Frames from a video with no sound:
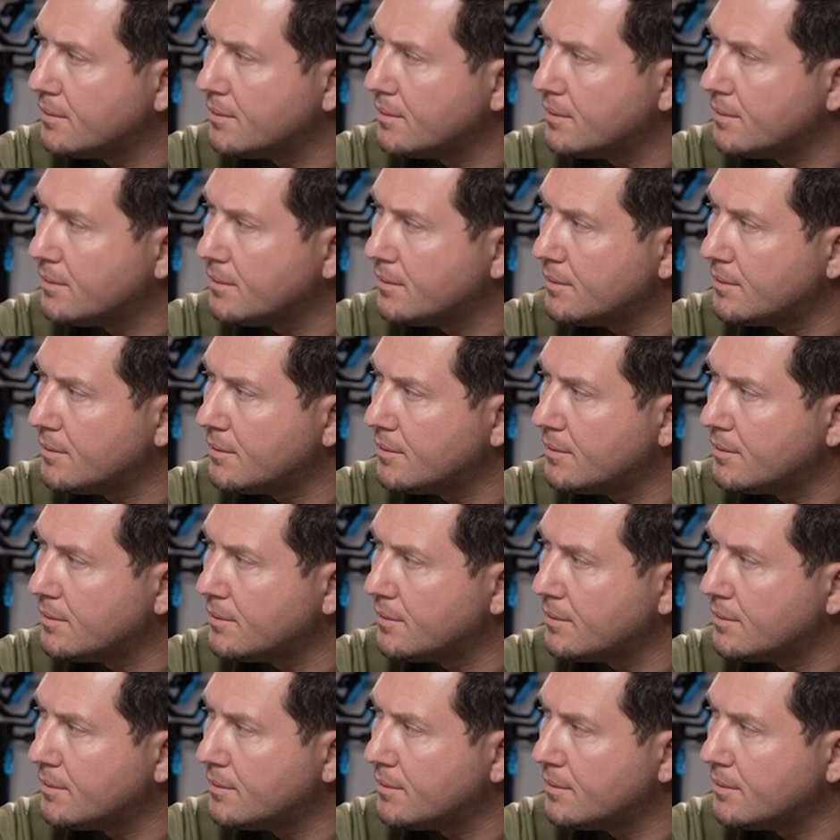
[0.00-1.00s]

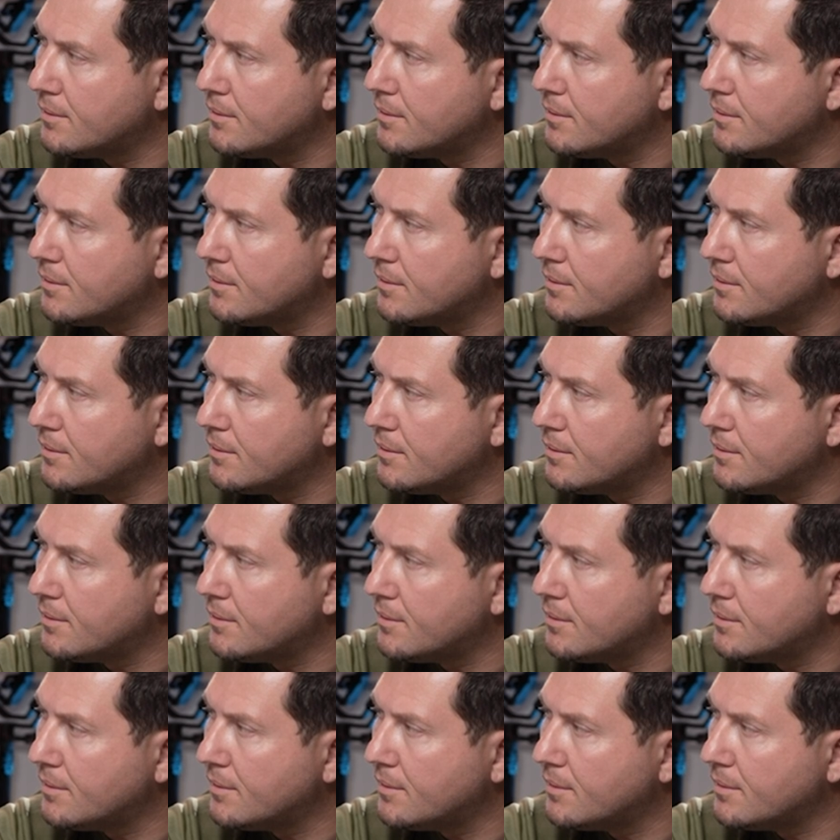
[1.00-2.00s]

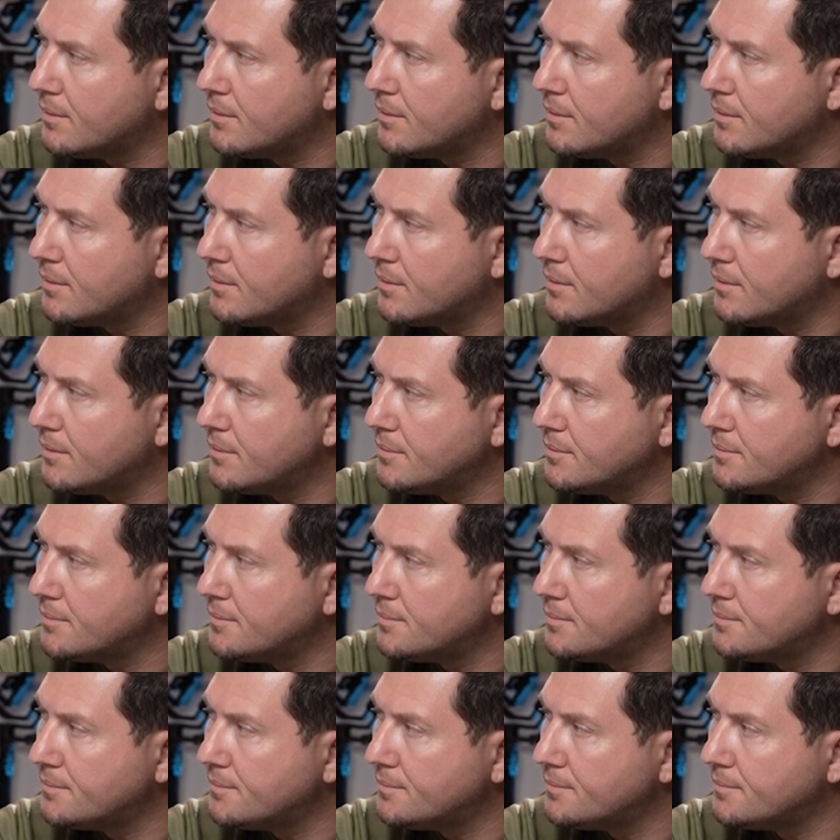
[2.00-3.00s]

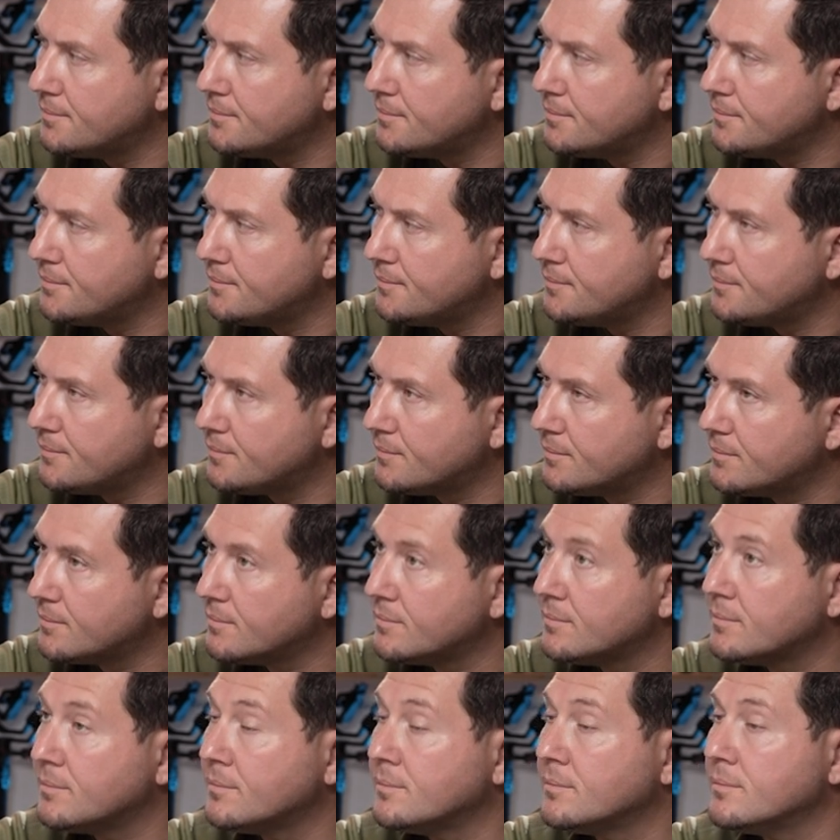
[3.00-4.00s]

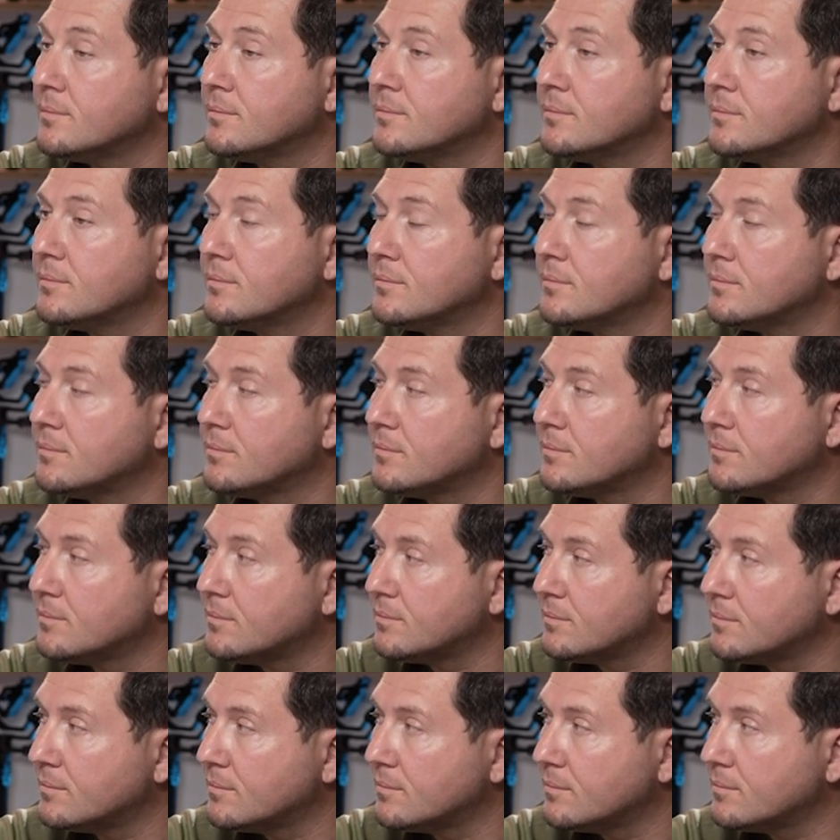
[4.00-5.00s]

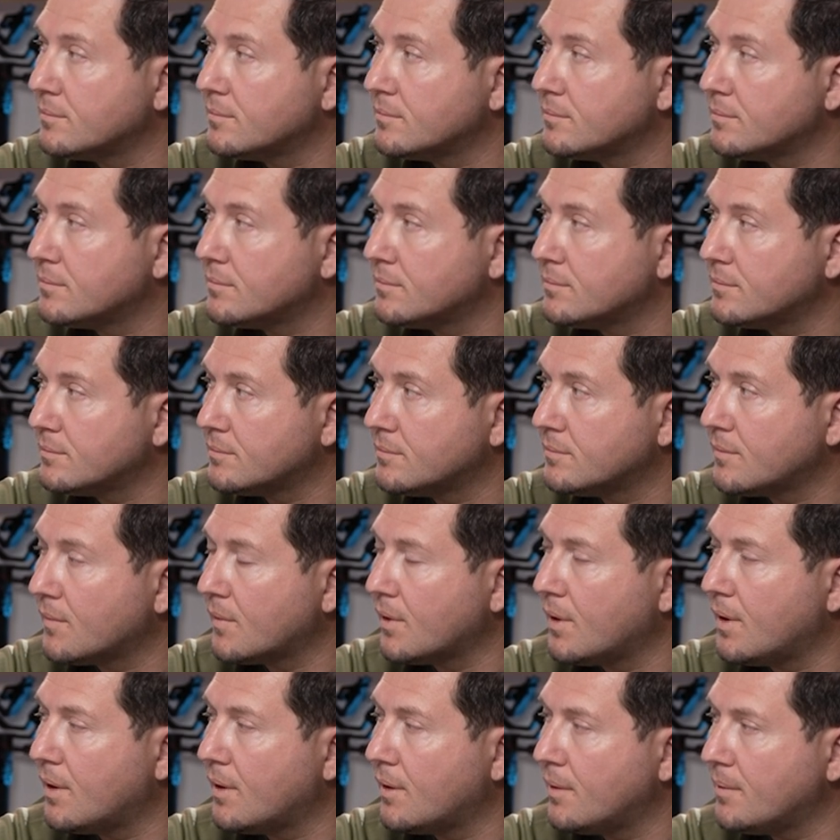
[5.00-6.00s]

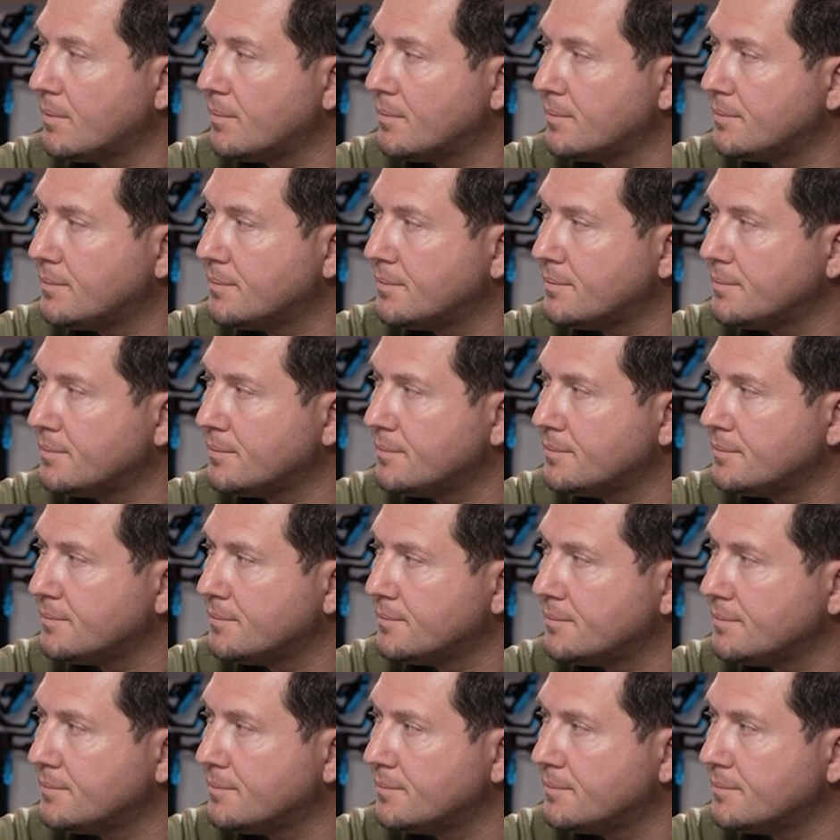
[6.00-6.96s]
(not speaking)